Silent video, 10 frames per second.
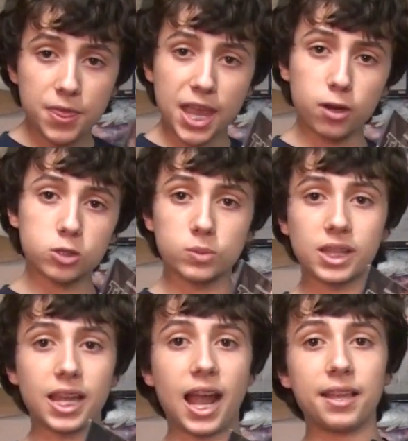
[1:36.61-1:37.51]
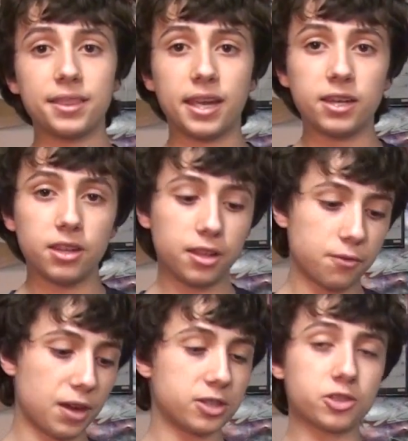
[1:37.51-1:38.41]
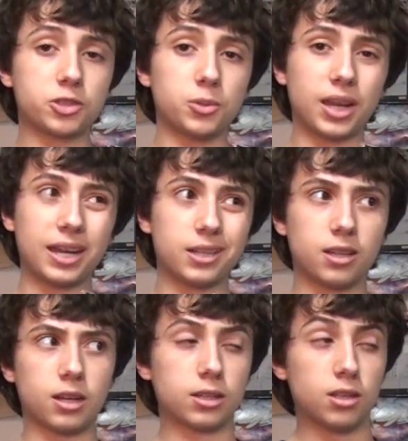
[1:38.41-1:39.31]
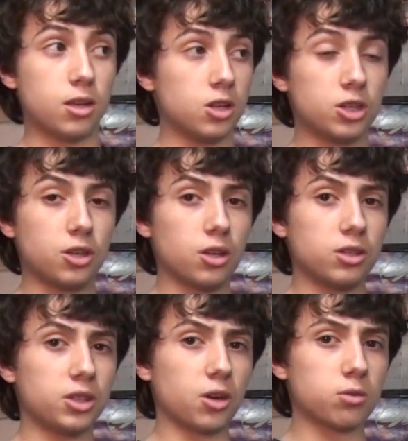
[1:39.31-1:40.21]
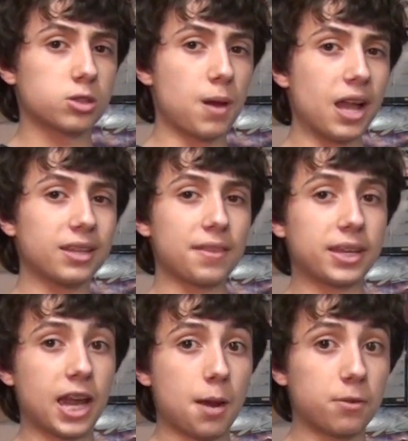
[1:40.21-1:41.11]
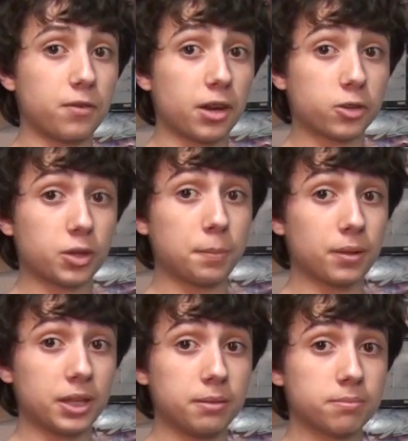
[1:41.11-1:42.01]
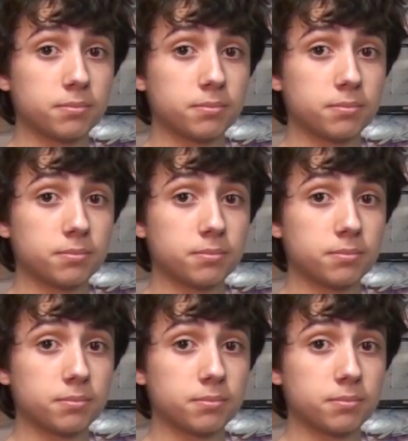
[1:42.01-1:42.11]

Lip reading: Thanos was the guy at the end of the Avengers who kind of, smiled at the camera very creepily.